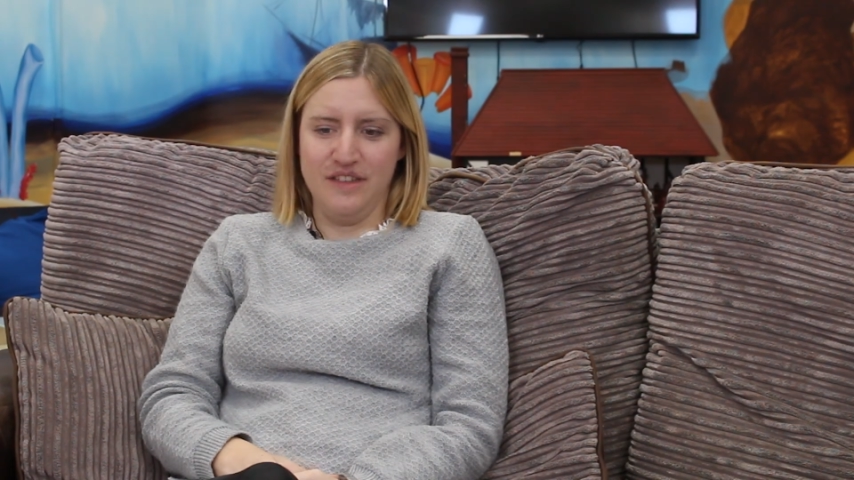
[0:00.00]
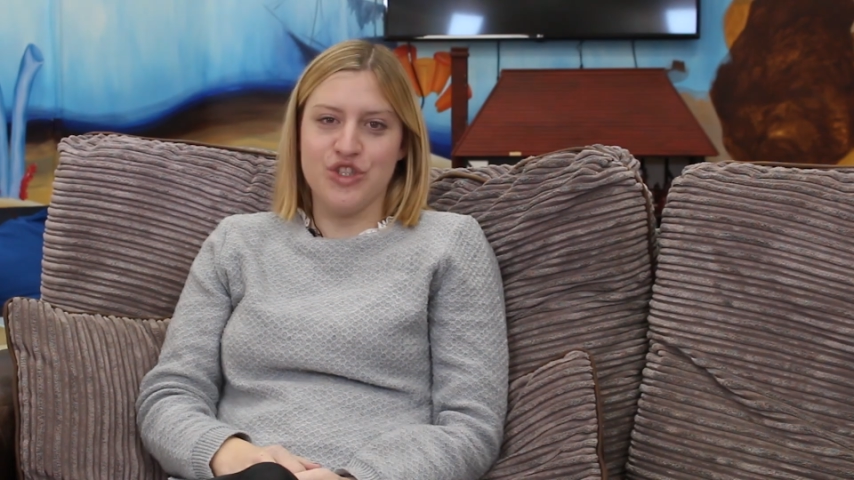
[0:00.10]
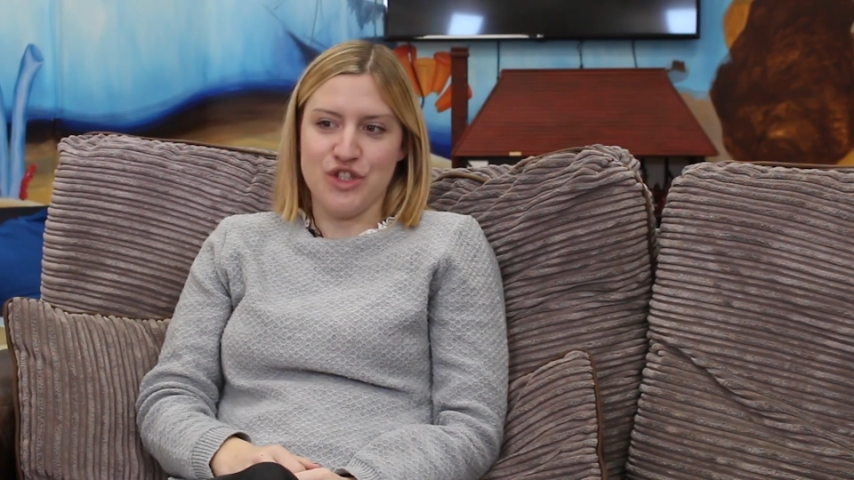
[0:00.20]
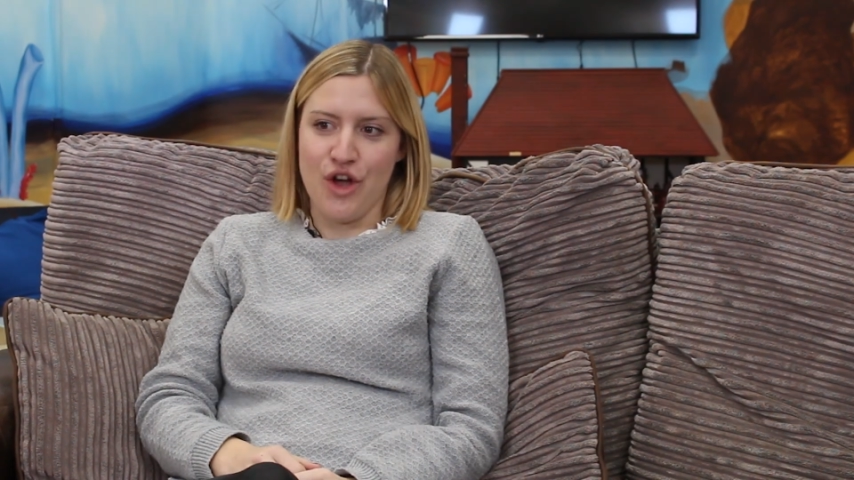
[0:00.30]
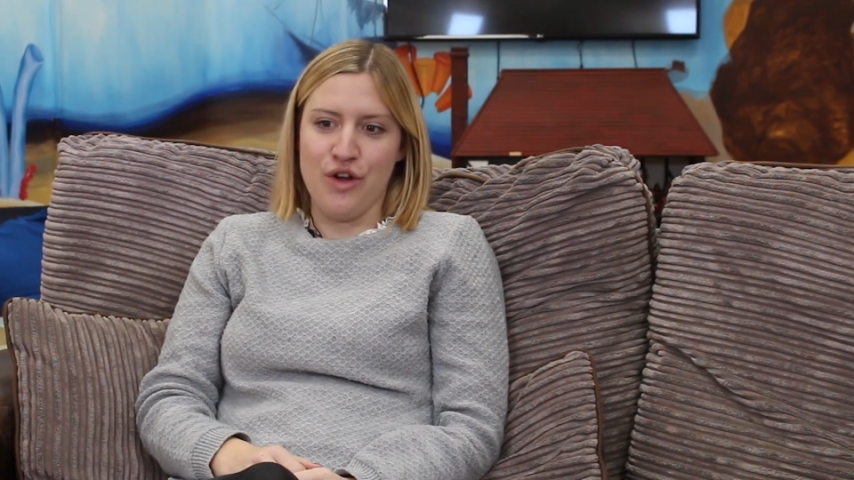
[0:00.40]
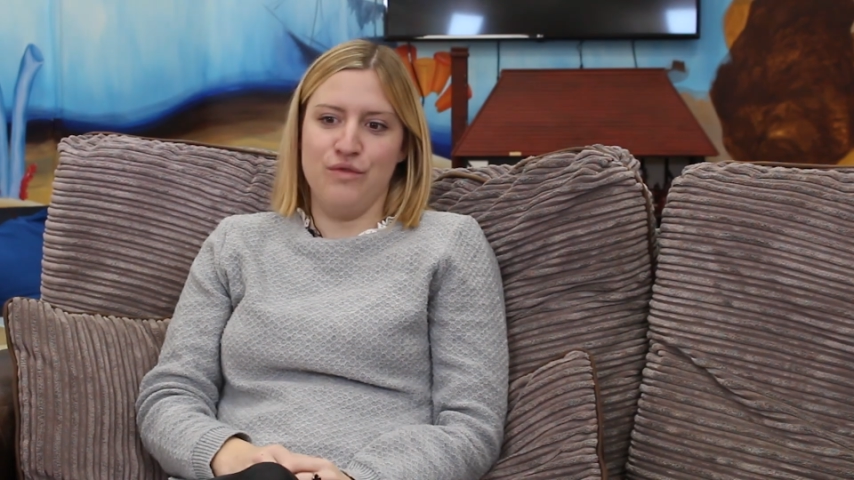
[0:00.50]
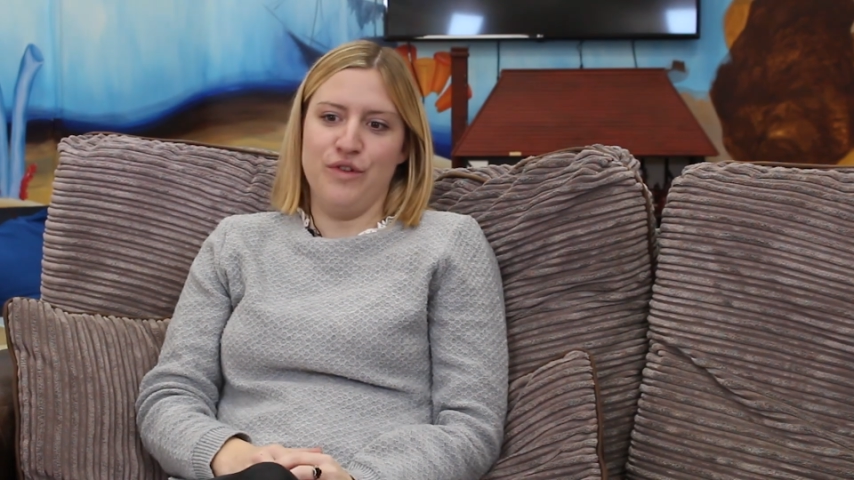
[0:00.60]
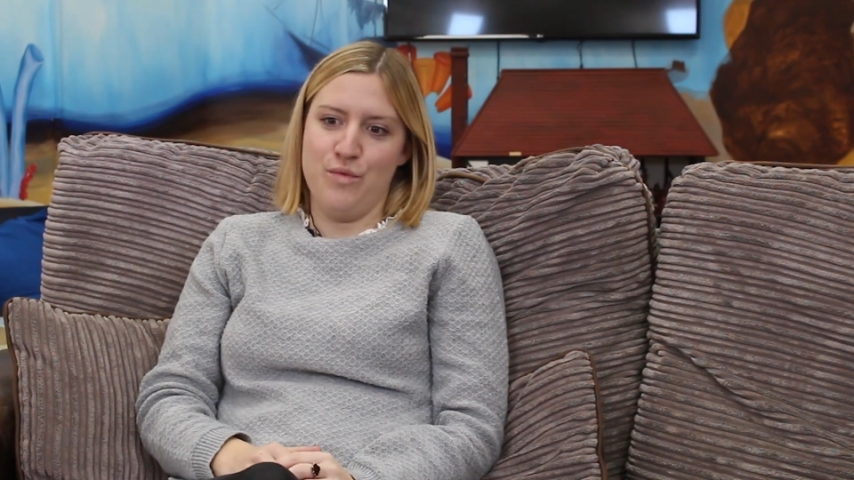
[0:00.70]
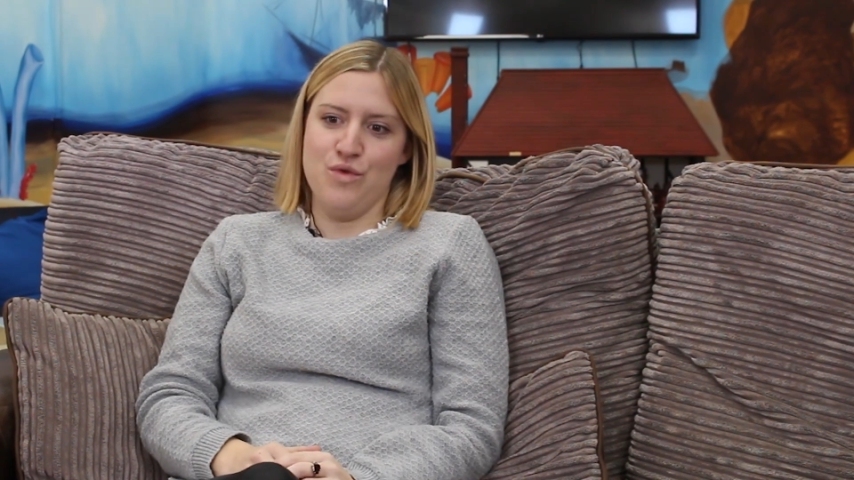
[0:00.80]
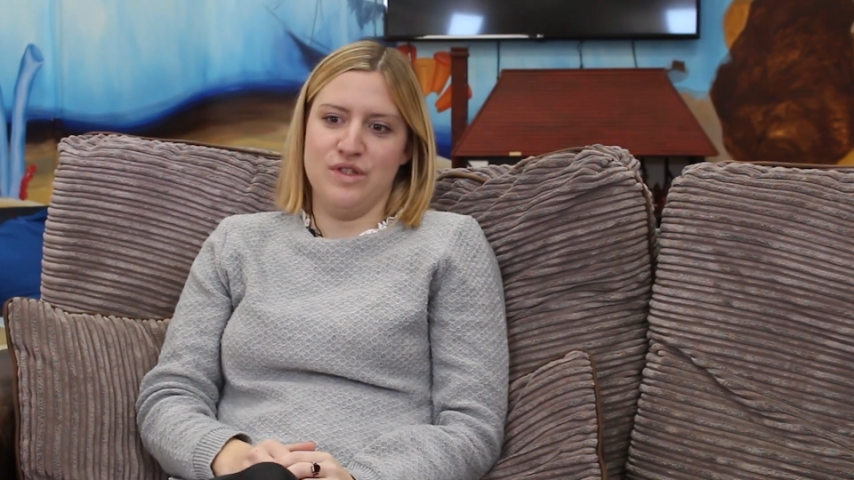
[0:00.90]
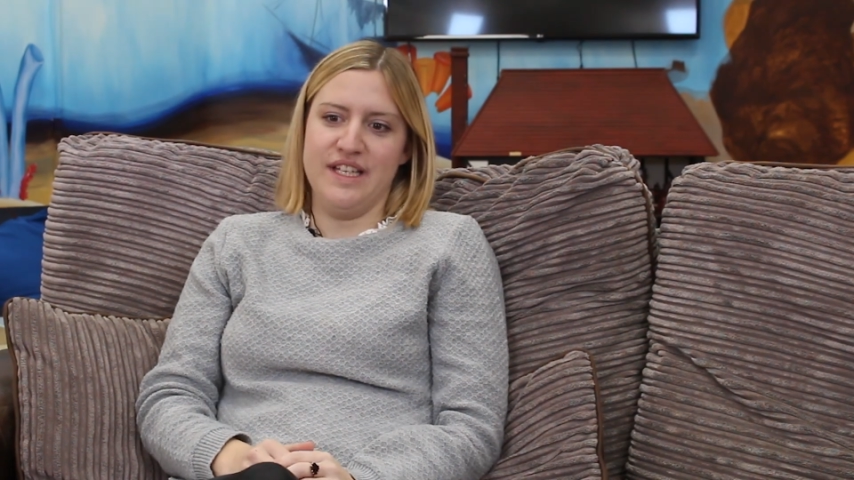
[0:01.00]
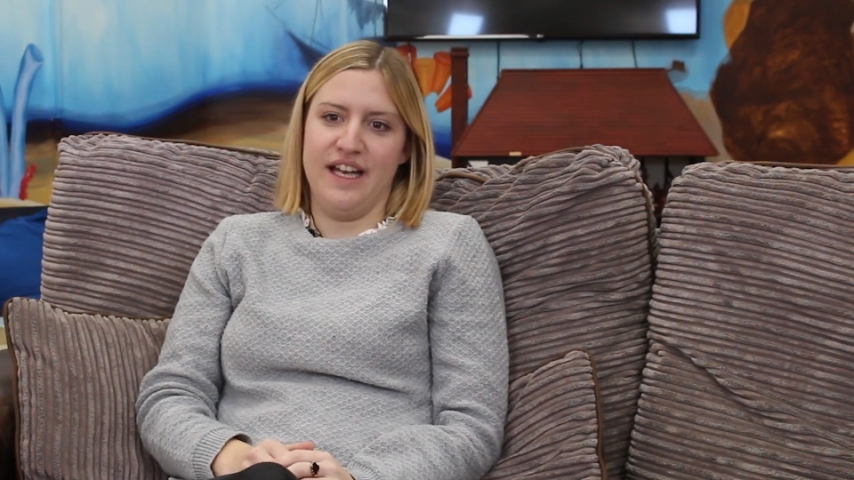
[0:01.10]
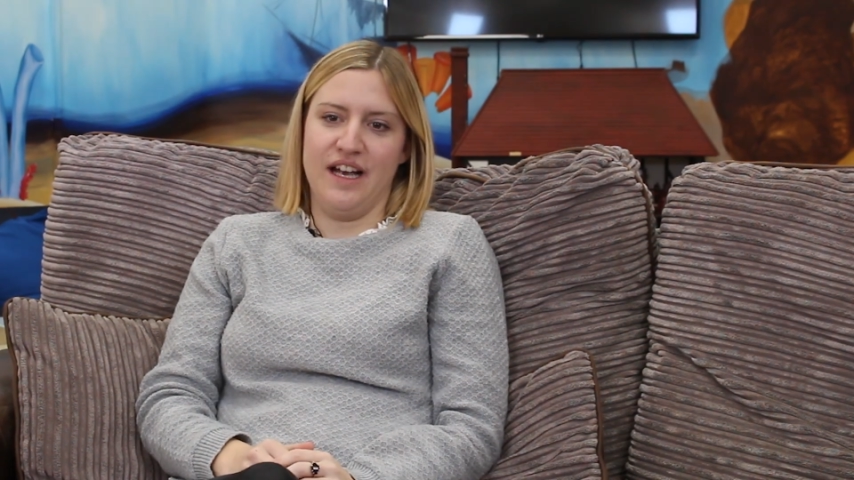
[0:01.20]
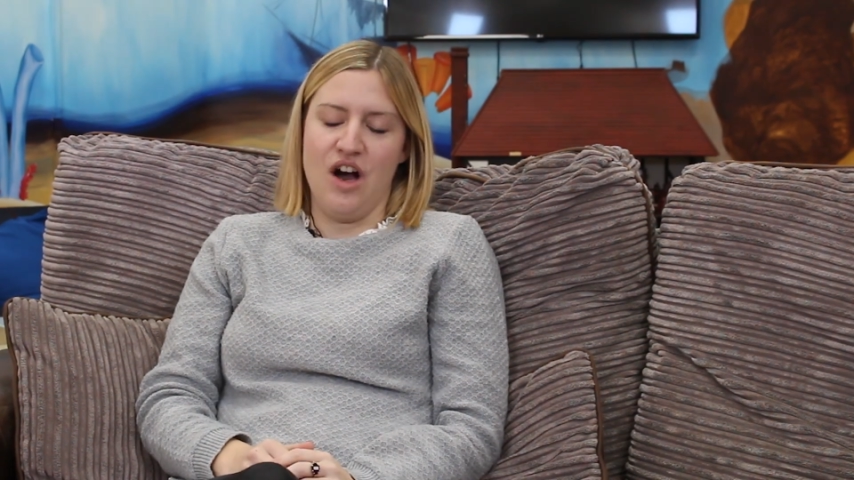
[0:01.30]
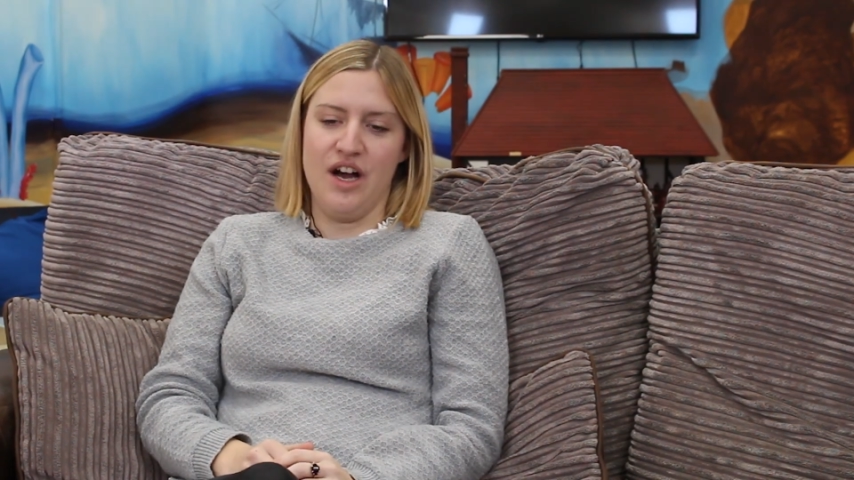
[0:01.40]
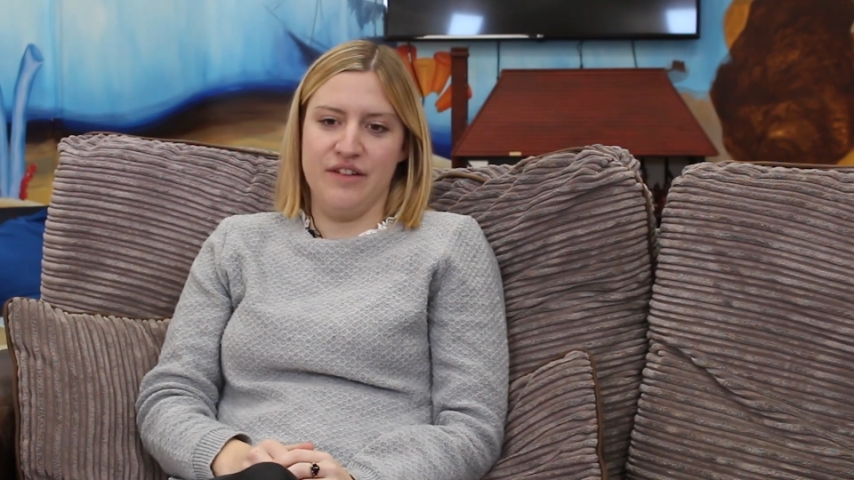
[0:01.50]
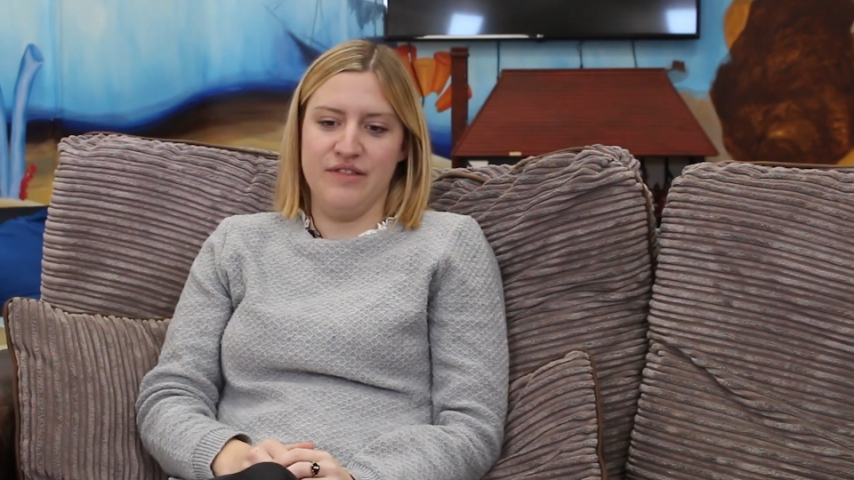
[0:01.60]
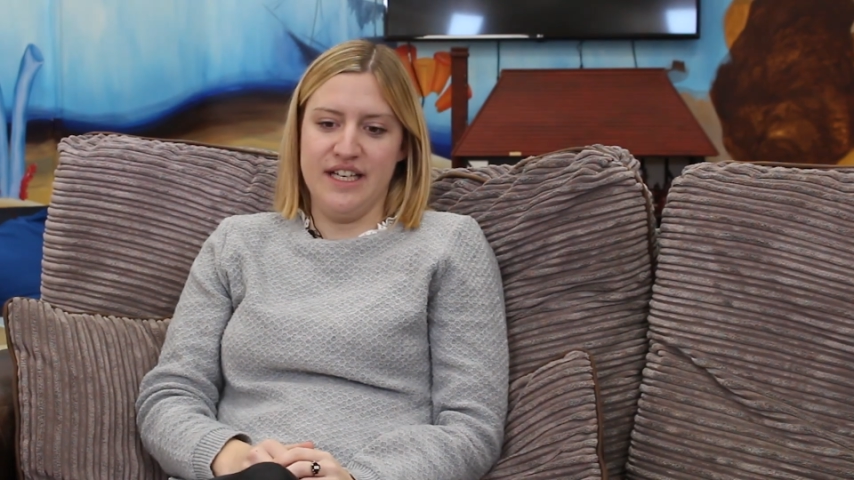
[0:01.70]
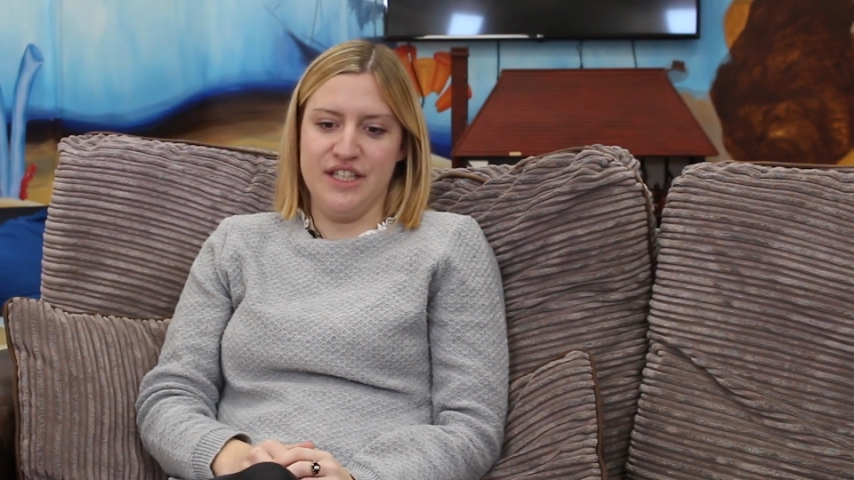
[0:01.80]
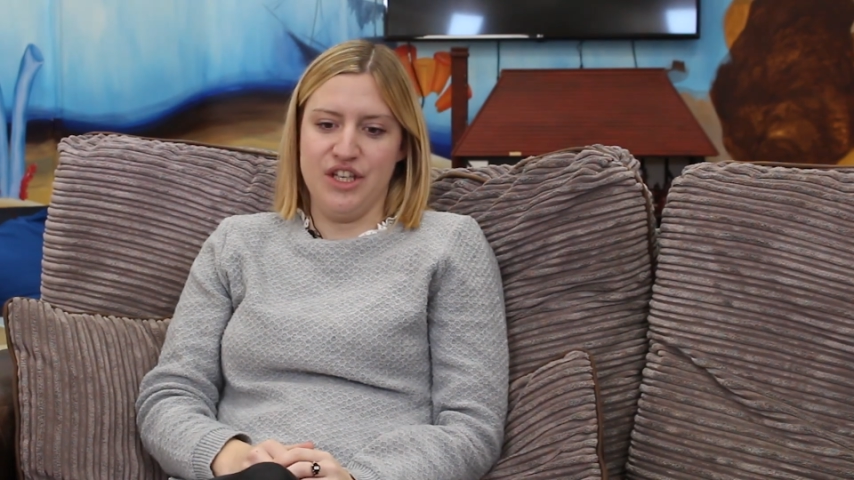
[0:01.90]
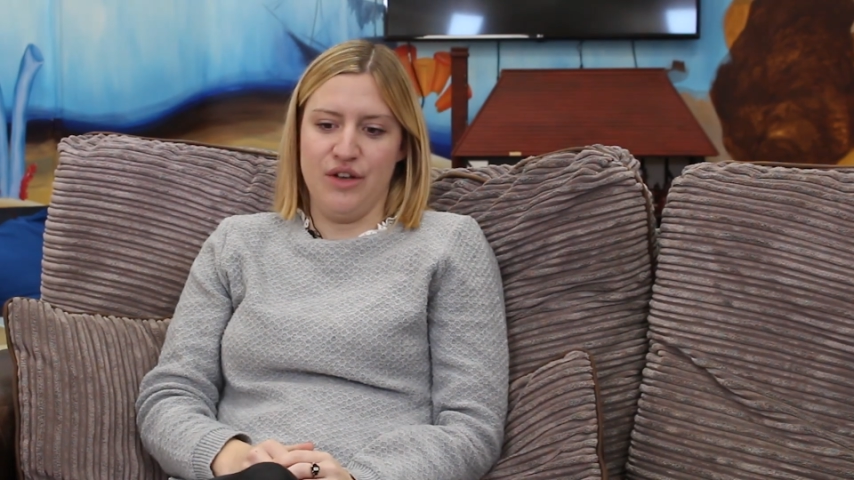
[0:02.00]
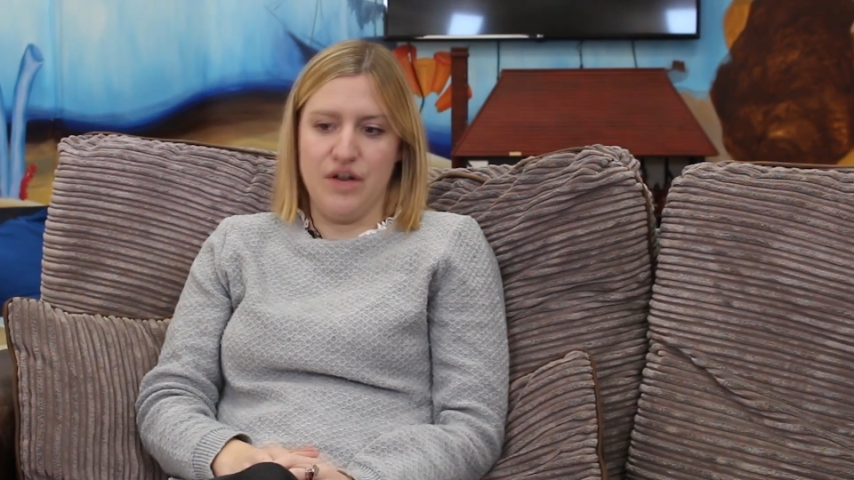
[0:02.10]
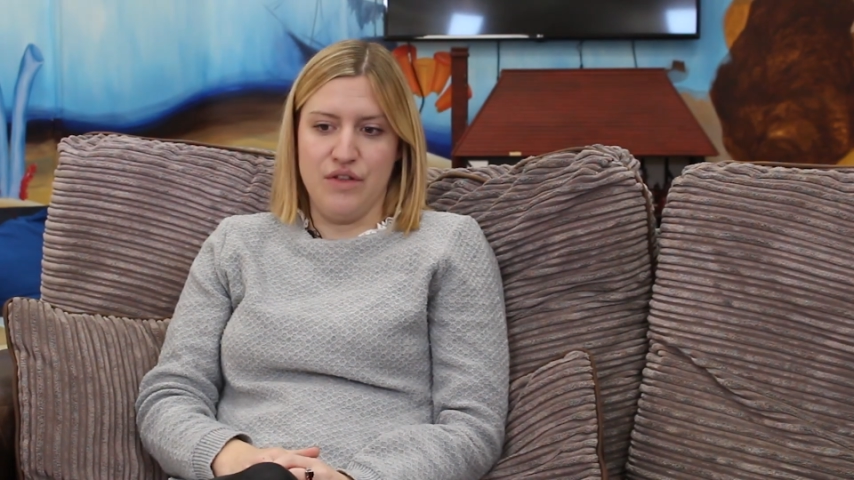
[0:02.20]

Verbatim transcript: so rewarding, I really do.